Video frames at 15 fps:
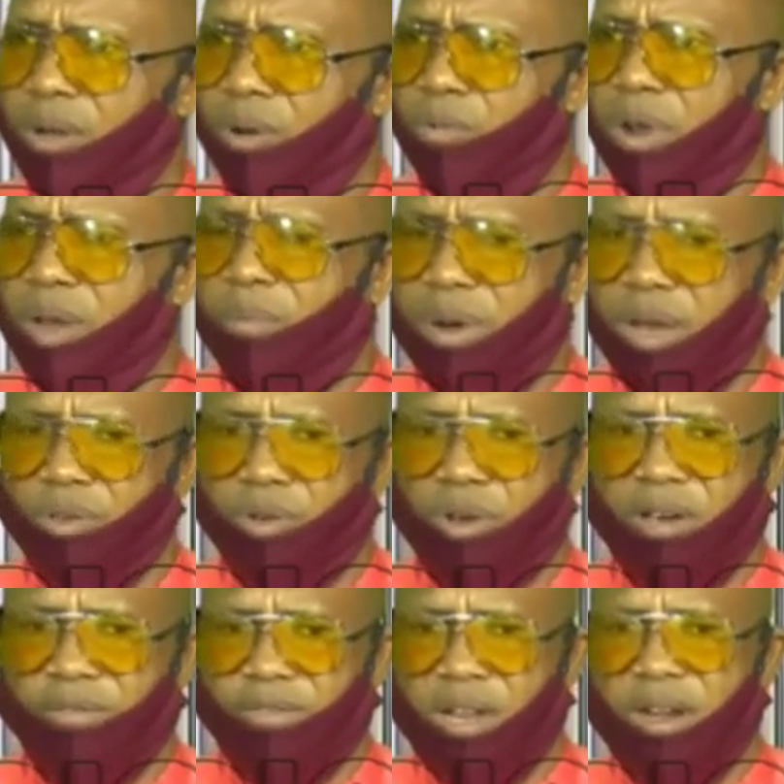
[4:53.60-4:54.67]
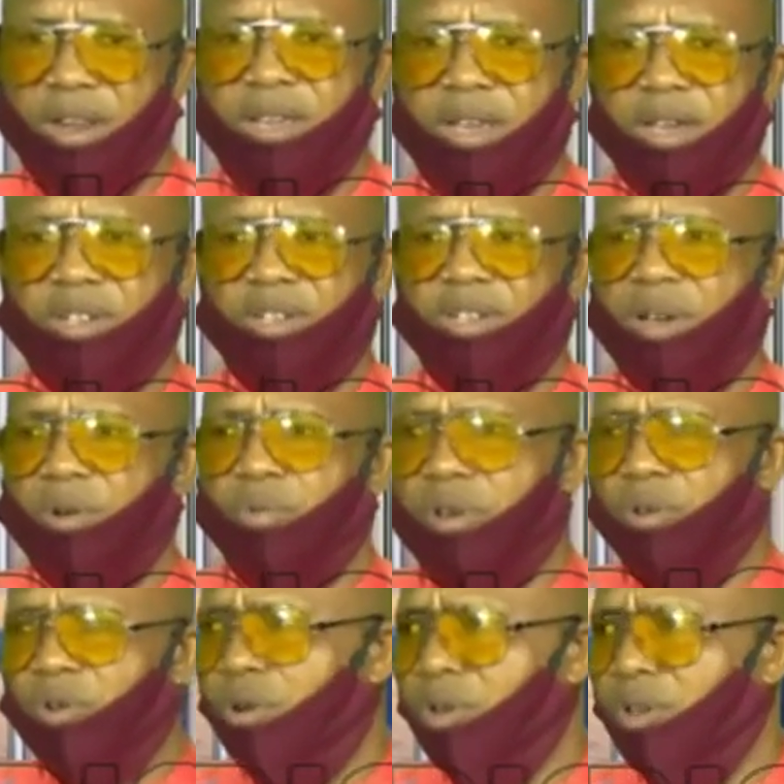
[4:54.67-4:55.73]
whereby you have delegates that
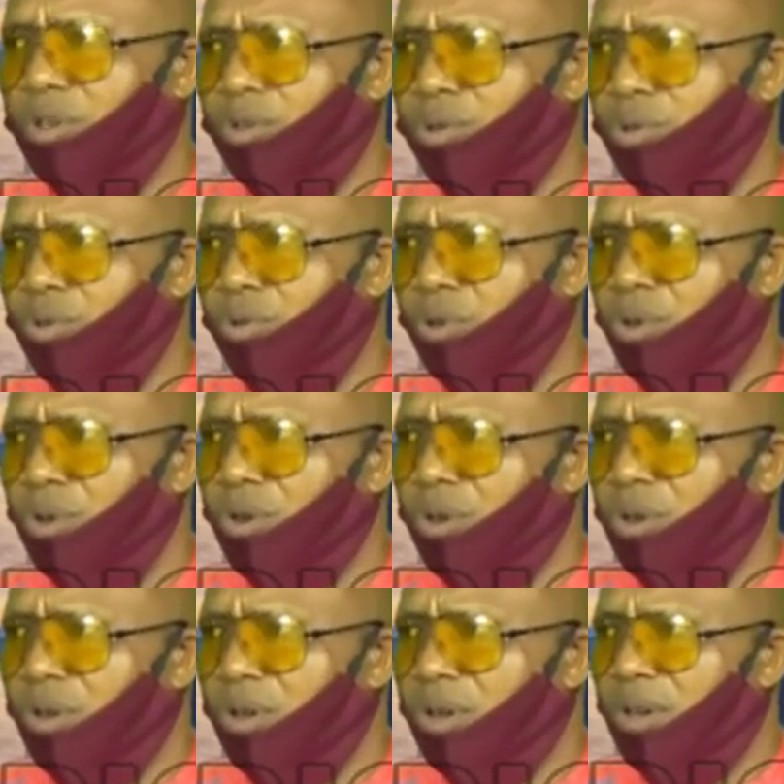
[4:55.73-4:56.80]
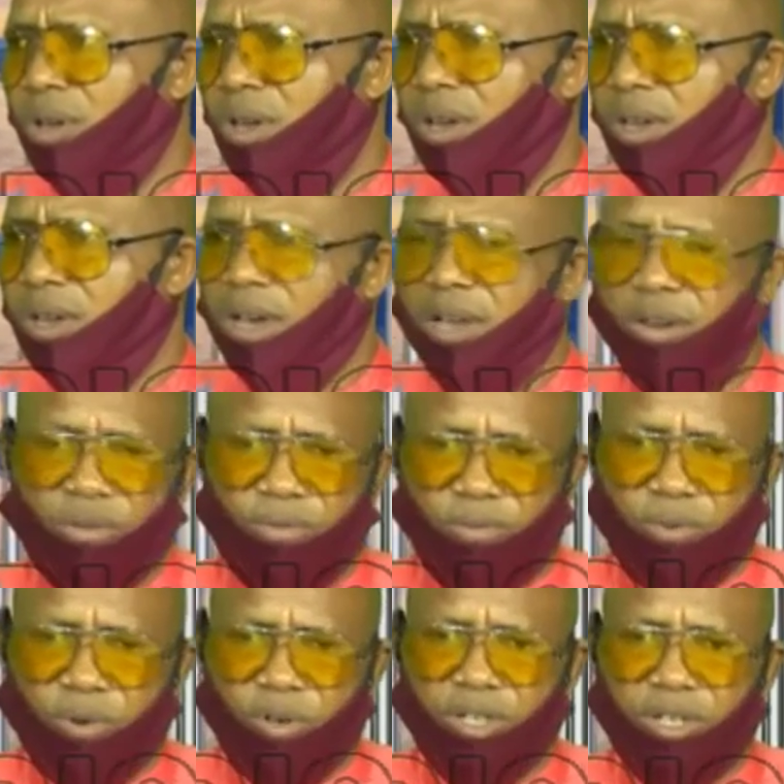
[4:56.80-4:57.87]
will go into a uh, kind of
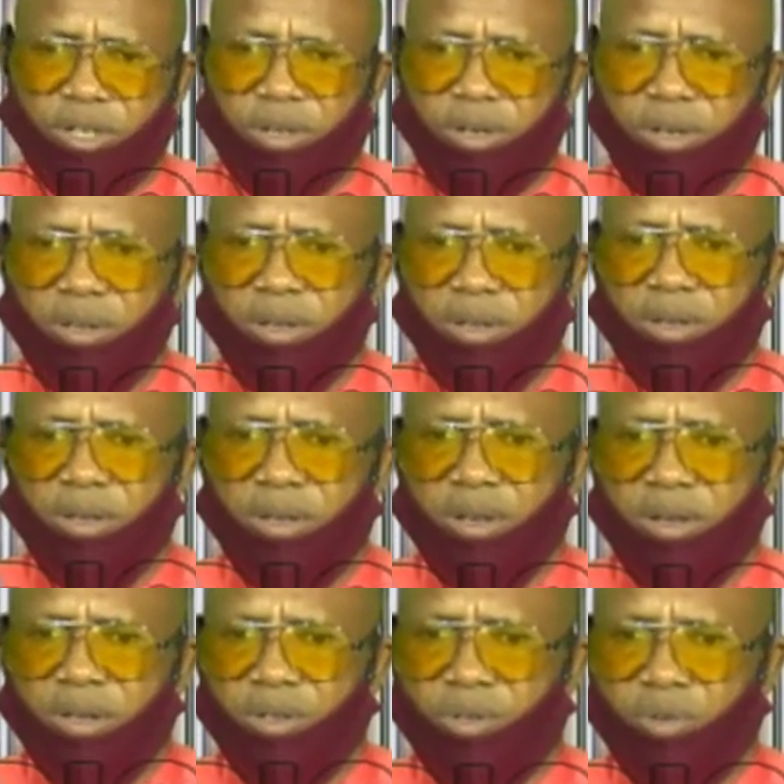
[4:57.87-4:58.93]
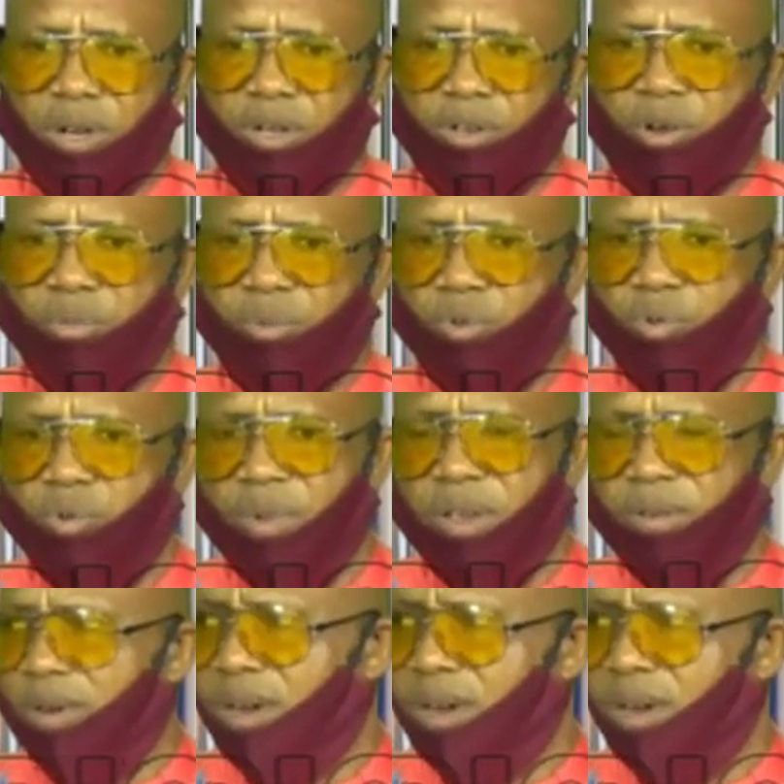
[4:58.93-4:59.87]
voting to adopt whomever